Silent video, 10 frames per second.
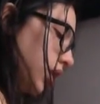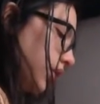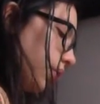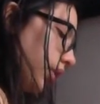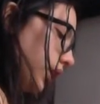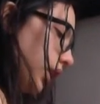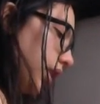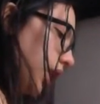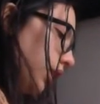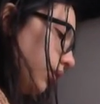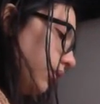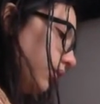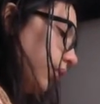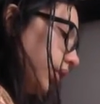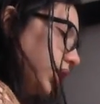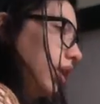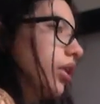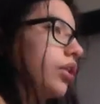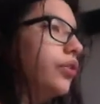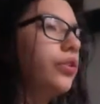So in the tendon or the
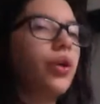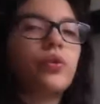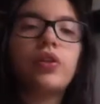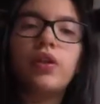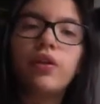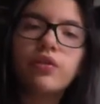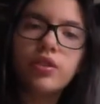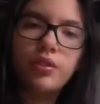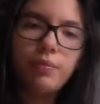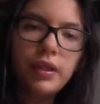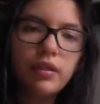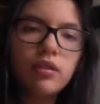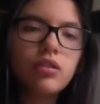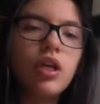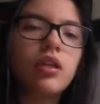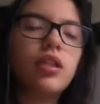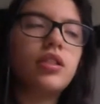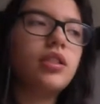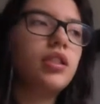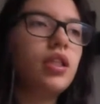neurotendinous spindles,
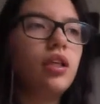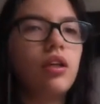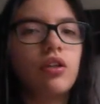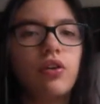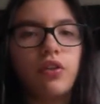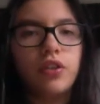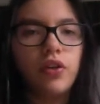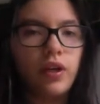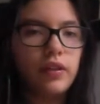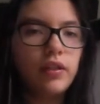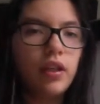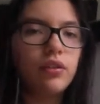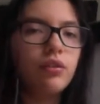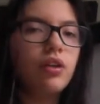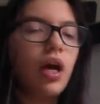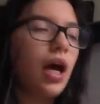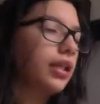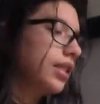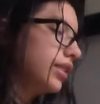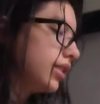this is the Golgi organ tendon
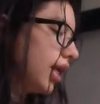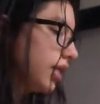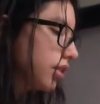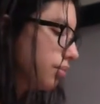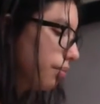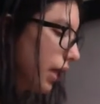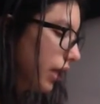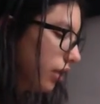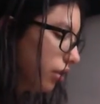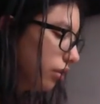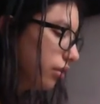and is sensed by